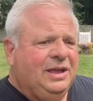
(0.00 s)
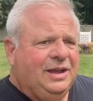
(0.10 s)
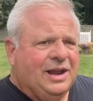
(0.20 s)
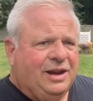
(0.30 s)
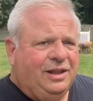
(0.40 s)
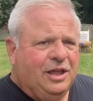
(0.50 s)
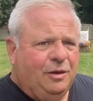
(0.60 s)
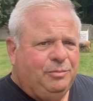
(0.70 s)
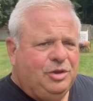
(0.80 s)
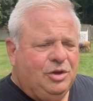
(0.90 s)
And that'll
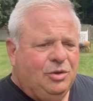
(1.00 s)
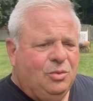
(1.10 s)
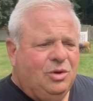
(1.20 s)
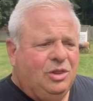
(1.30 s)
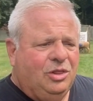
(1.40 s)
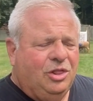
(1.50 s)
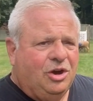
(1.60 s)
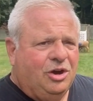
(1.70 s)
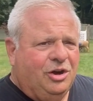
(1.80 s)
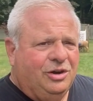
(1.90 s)
help you
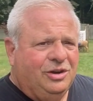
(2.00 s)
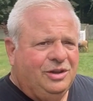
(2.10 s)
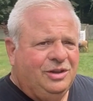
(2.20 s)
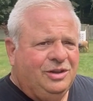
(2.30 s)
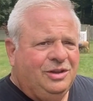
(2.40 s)
learn